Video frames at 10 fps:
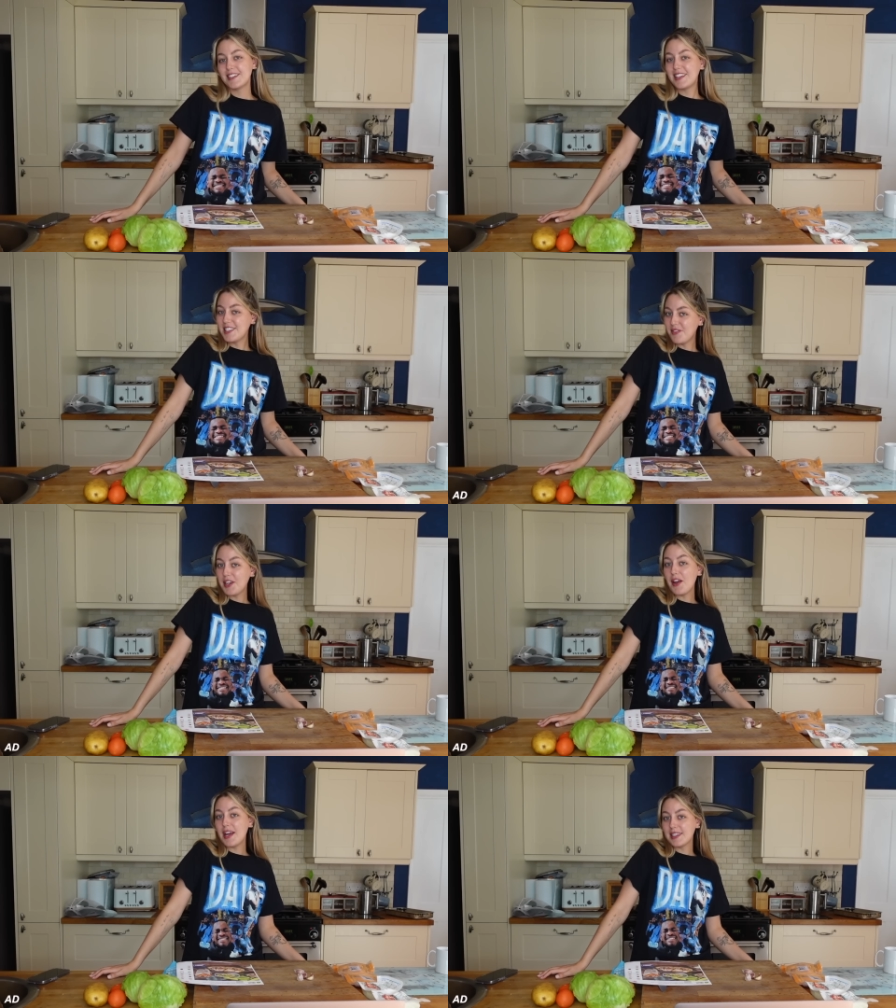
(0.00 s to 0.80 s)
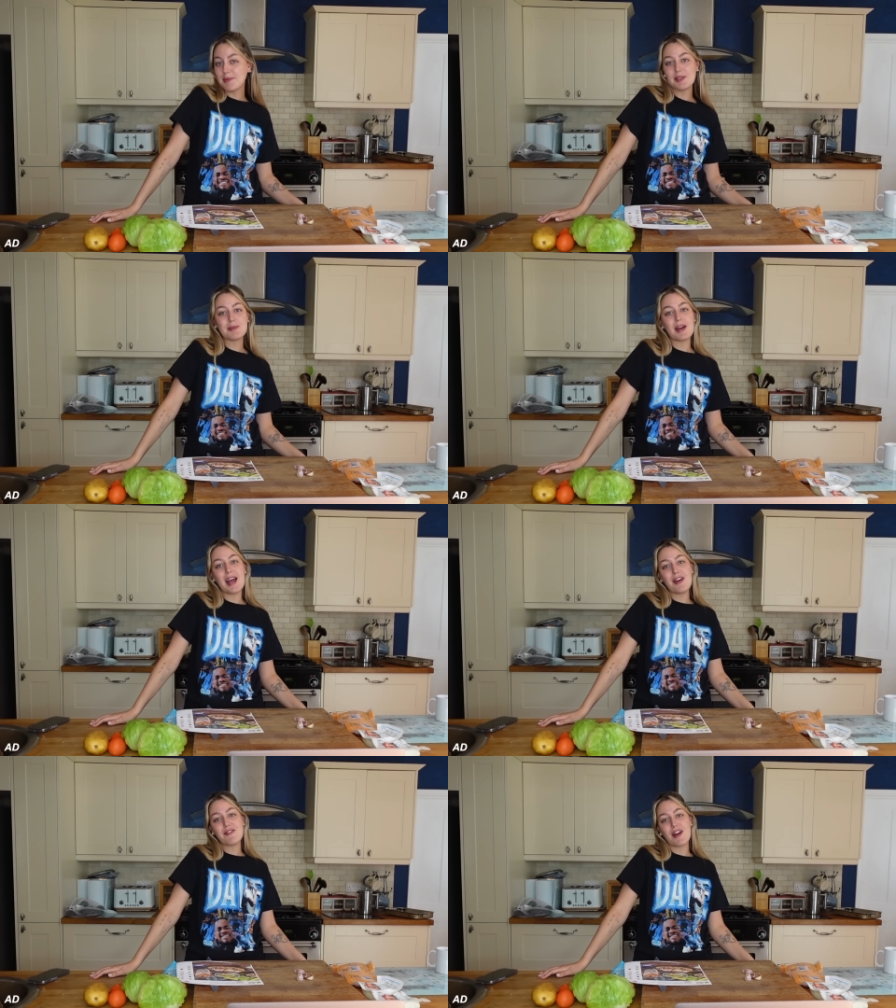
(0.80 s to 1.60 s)
So this video is sponsored by
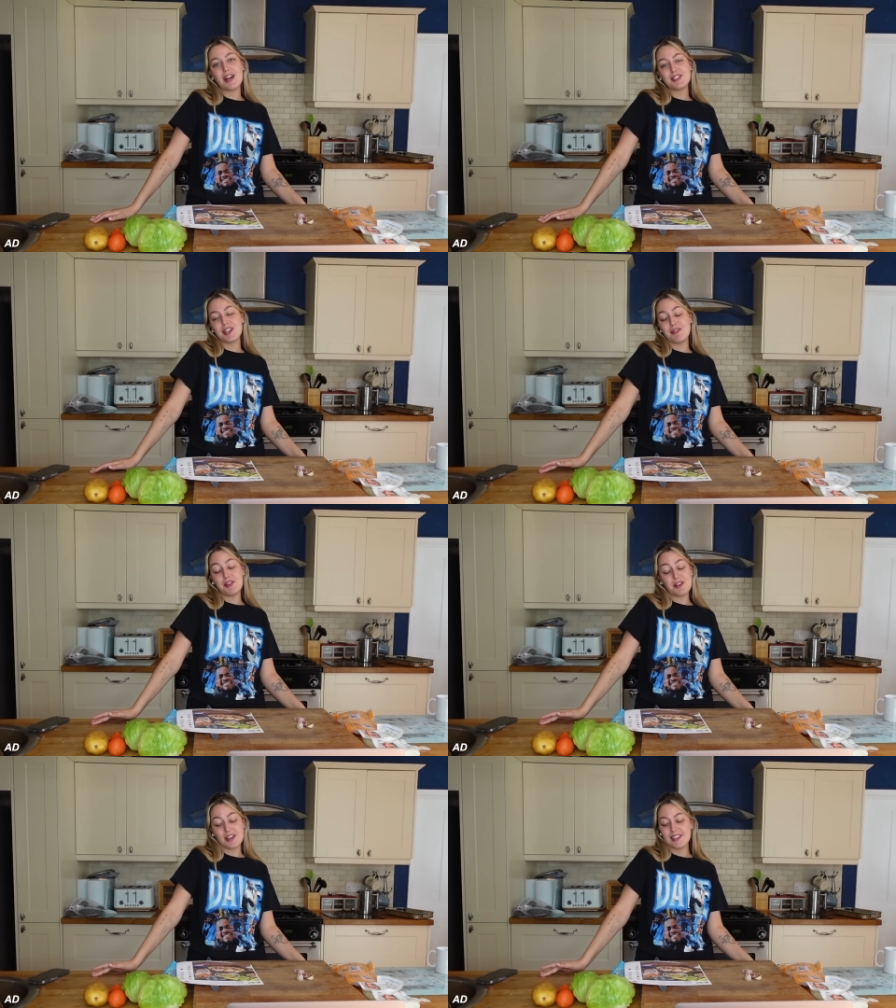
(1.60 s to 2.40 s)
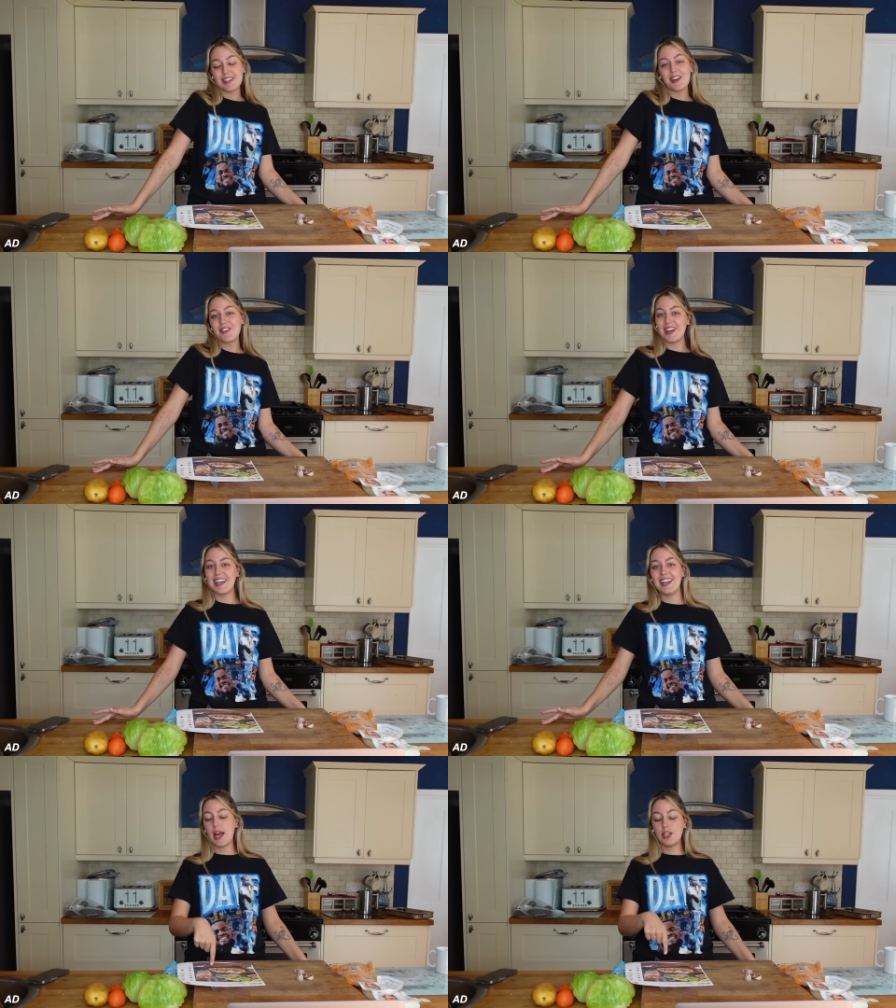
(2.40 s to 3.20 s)
HelloFresh, if you couldn't tell already
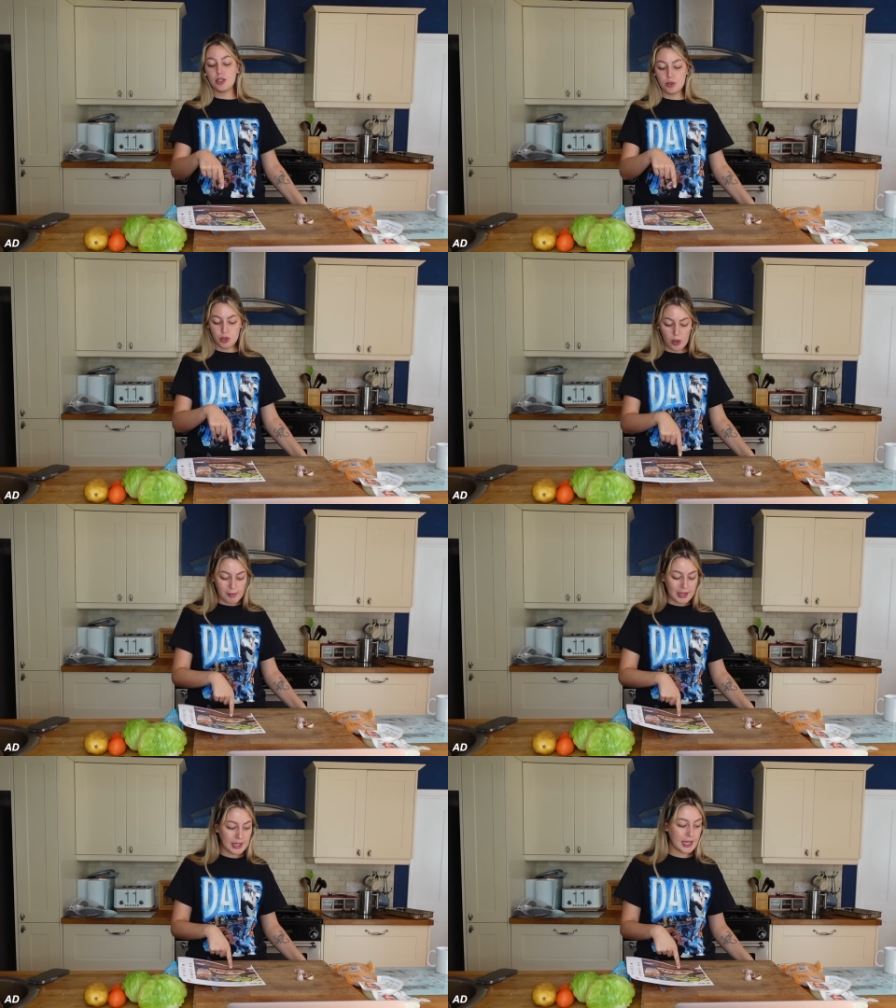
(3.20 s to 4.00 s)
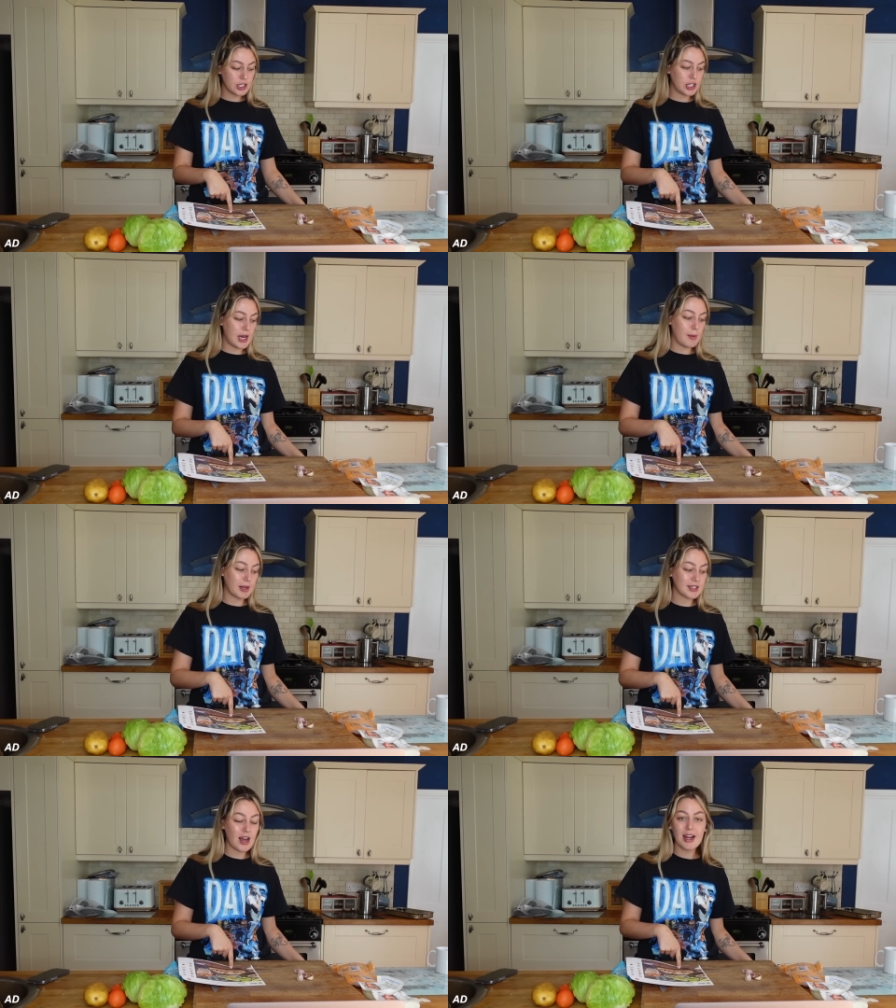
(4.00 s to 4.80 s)
ready and you join me in the kitchen now
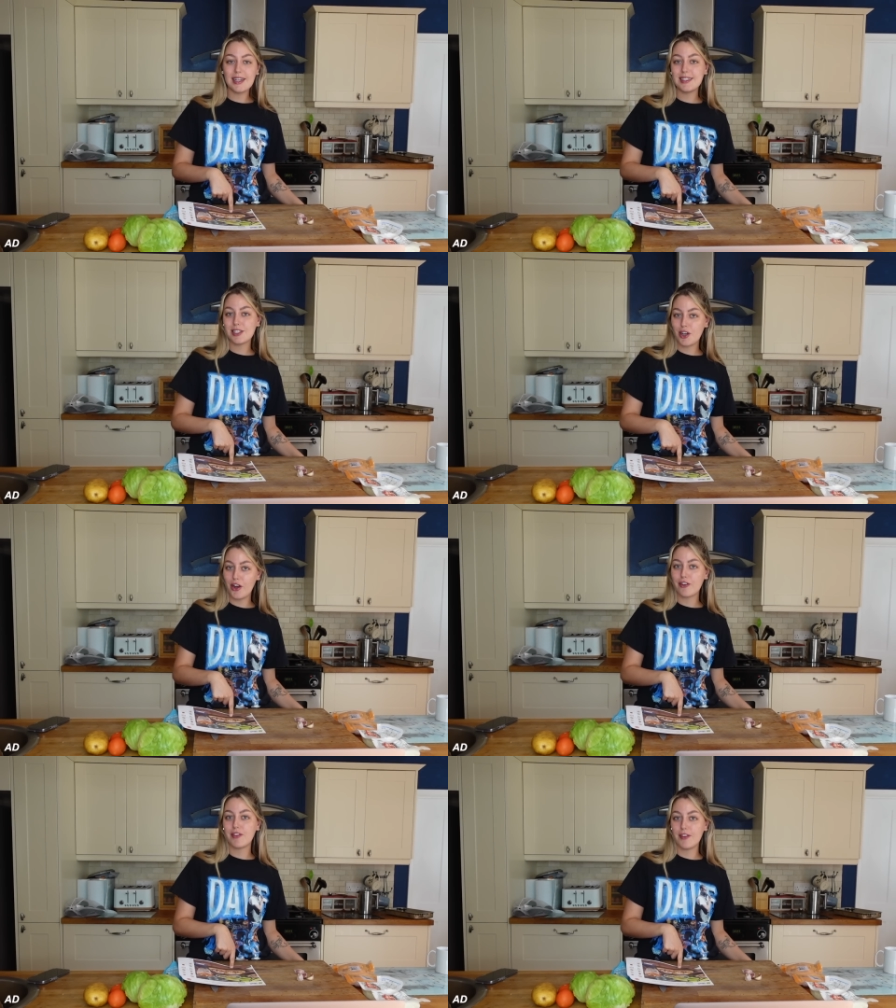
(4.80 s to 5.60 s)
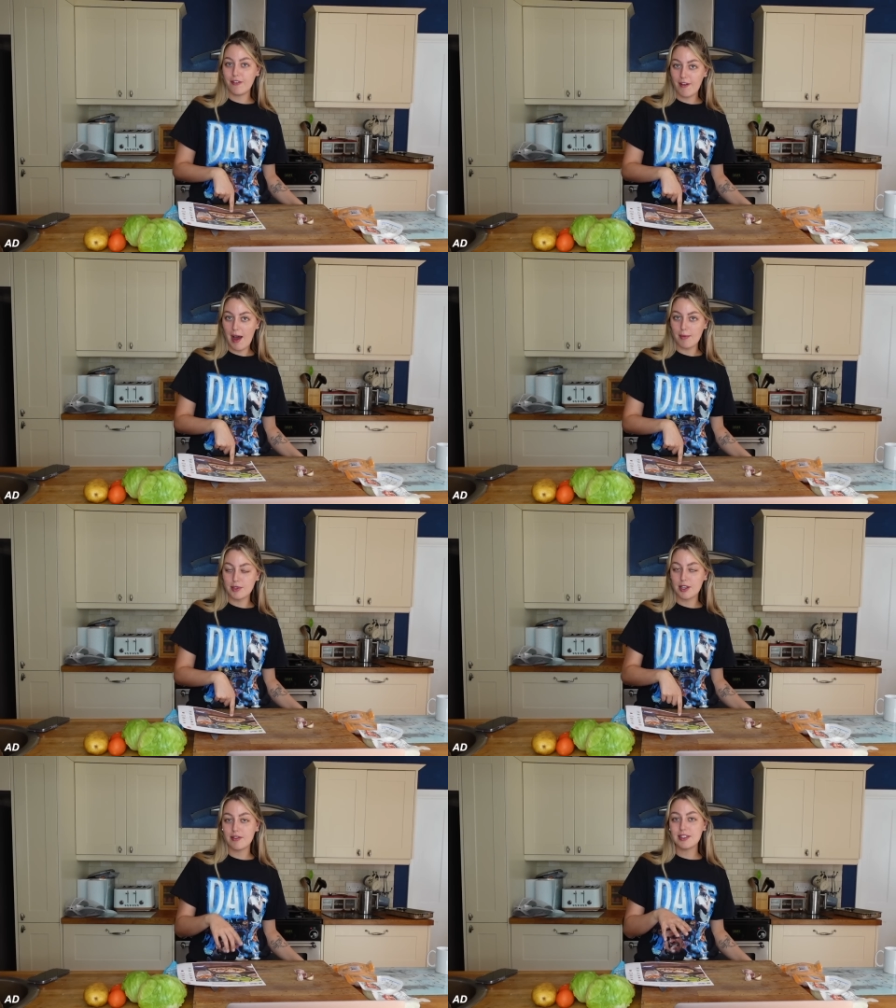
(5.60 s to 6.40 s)
because I need to cook for the fam.
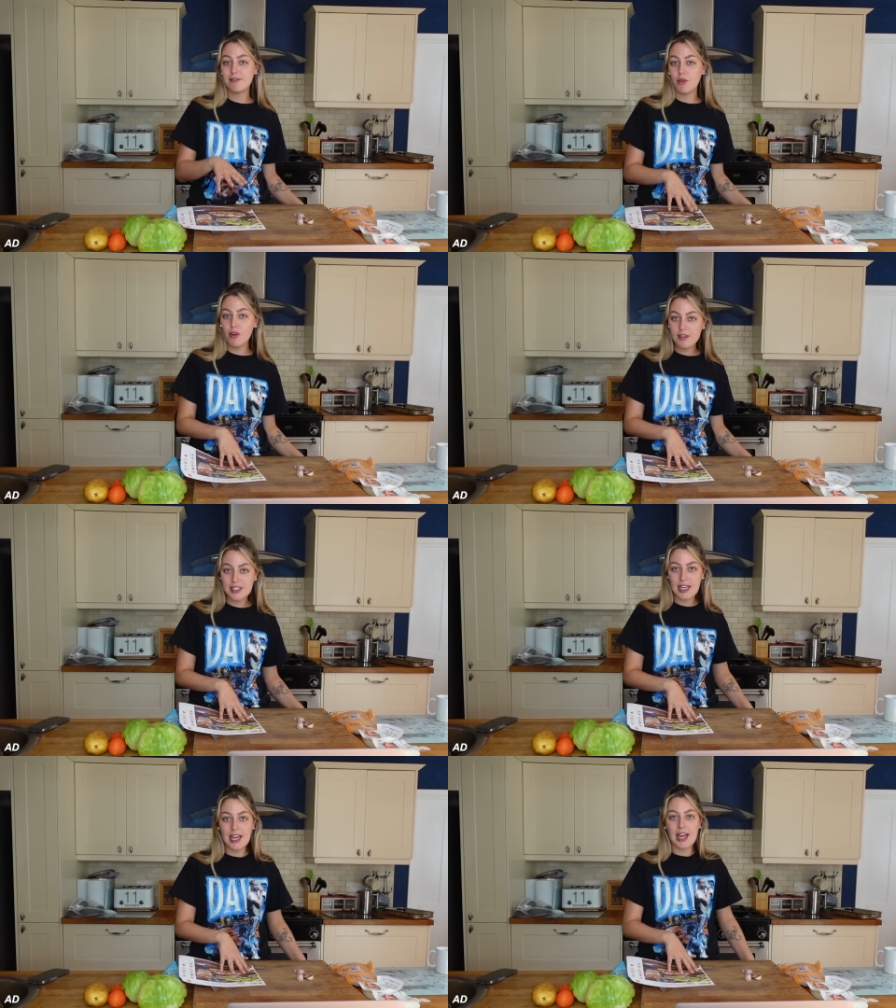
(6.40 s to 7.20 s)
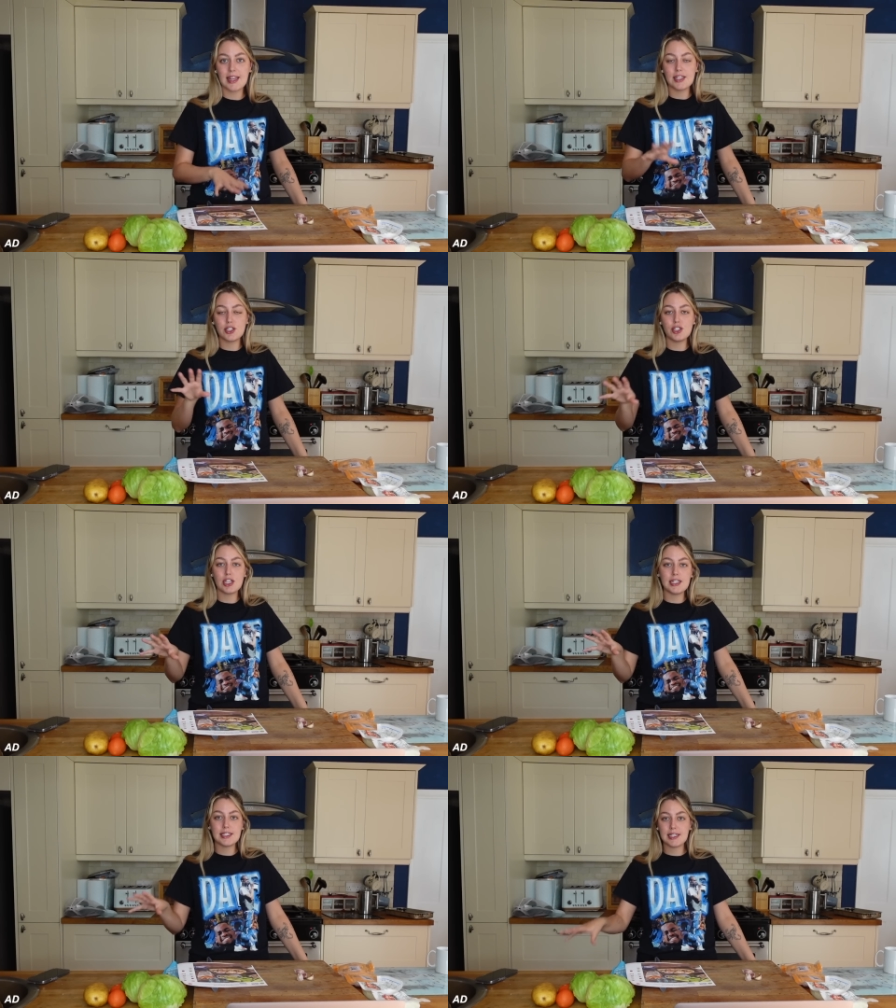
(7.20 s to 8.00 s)
So there is four of us eating, there's
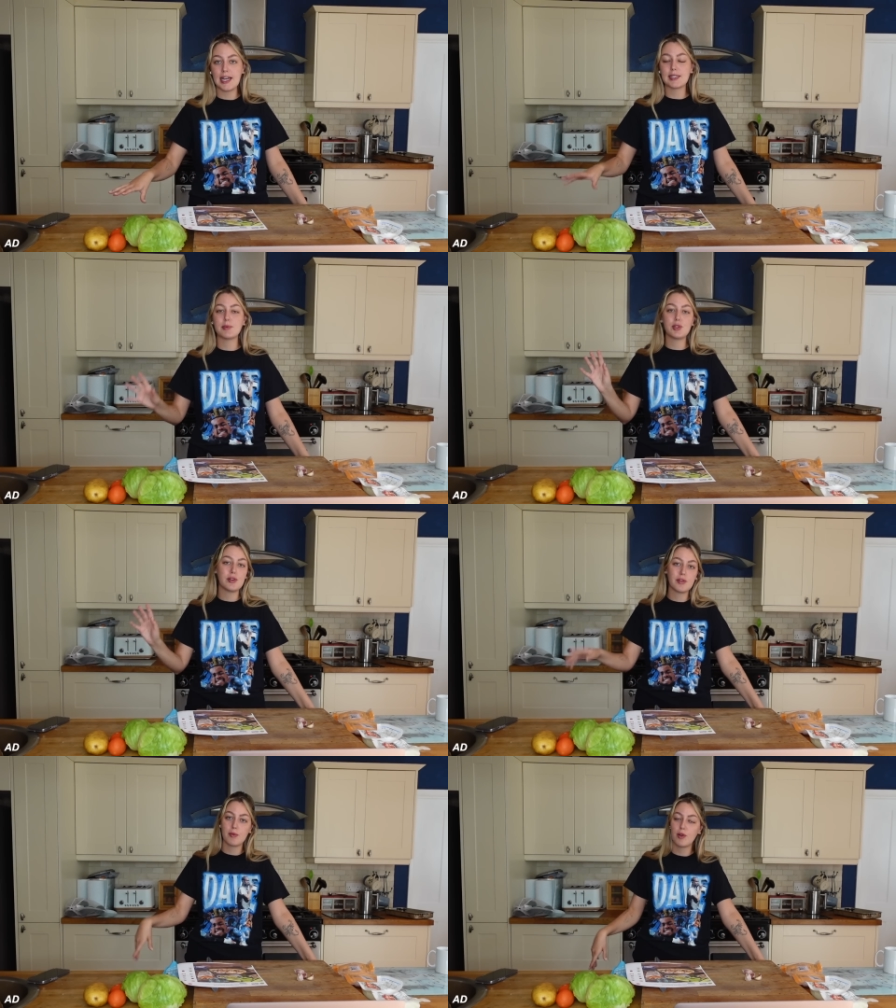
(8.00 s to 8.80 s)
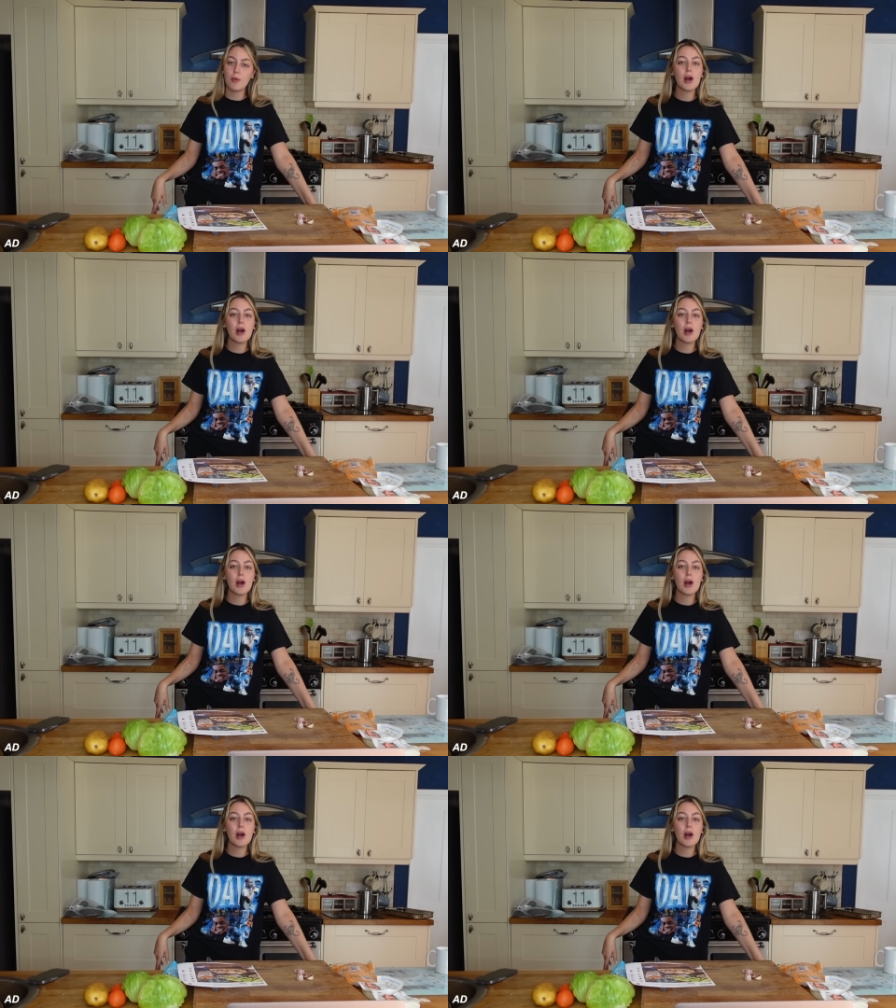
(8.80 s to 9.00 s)
usually six, but two of them are at